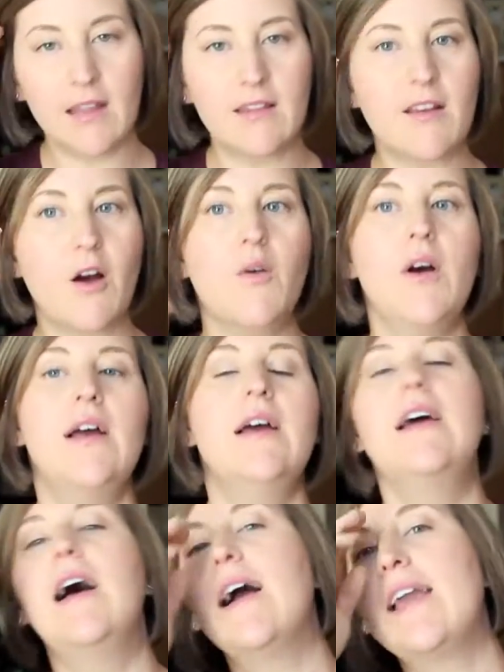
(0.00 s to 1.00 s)
So
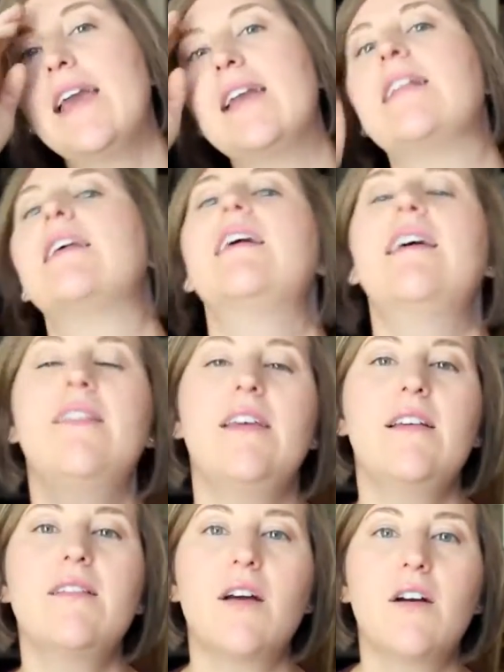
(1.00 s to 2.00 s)
again,
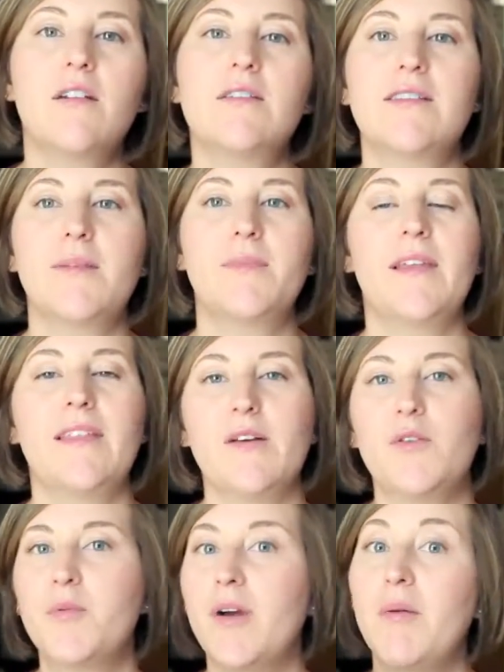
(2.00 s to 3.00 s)
these aren't something
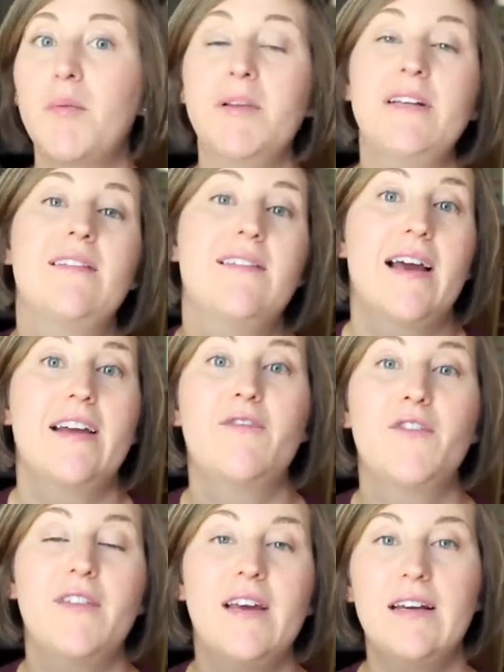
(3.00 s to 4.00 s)
that were probably
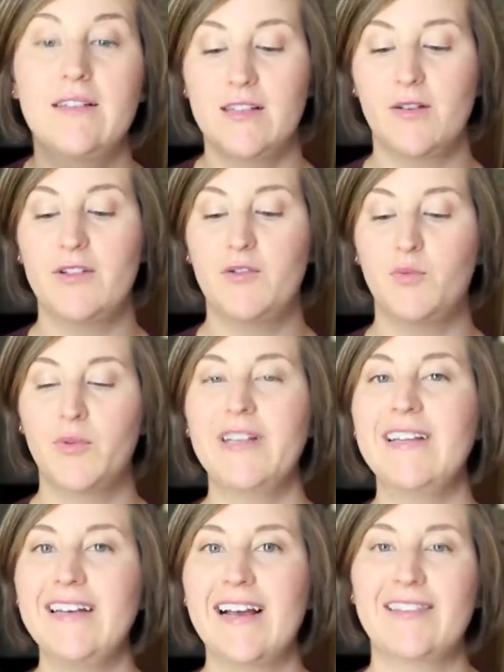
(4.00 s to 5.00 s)
designed for that, so it's
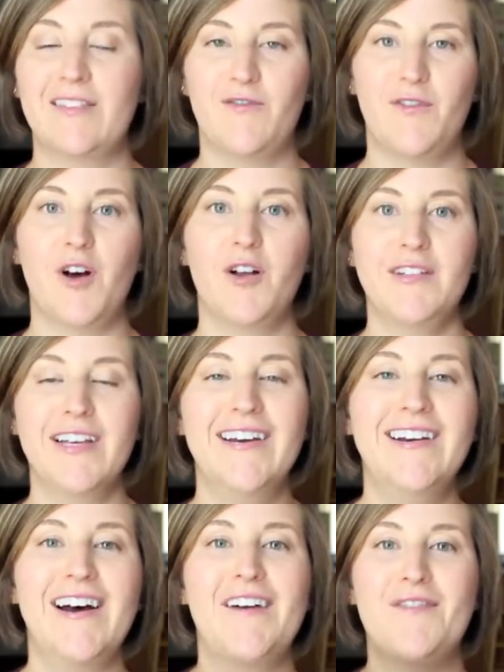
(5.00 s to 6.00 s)
really not the fault
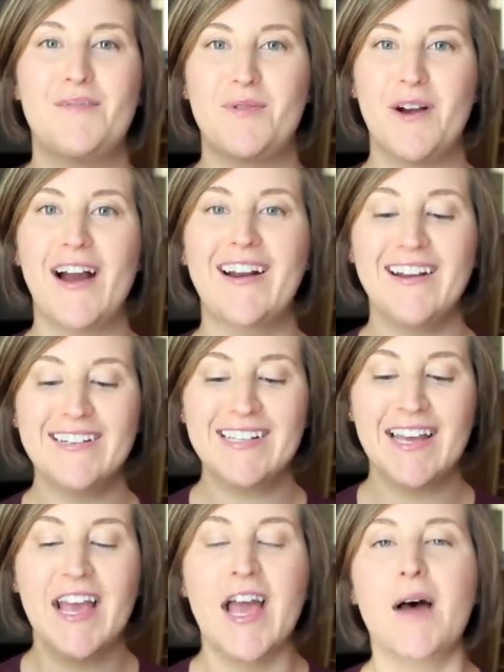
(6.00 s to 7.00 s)
of the product.